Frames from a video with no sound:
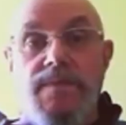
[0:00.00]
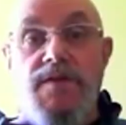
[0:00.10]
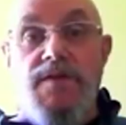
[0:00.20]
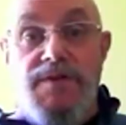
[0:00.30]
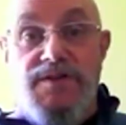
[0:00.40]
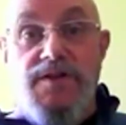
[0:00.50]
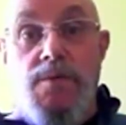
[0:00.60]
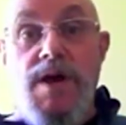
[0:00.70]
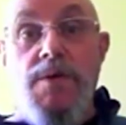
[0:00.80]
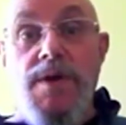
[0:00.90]
if we
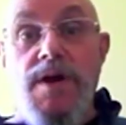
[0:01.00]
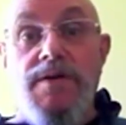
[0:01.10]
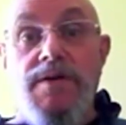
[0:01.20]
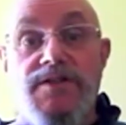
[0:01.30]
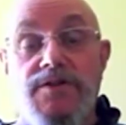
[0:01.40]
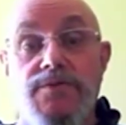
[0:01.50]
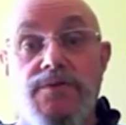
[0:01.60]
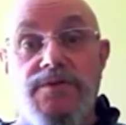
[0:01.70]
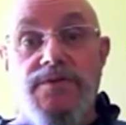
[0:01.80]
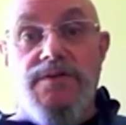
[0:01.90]
start where we are in
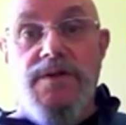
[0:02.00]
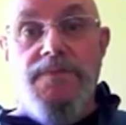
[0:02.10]
schools,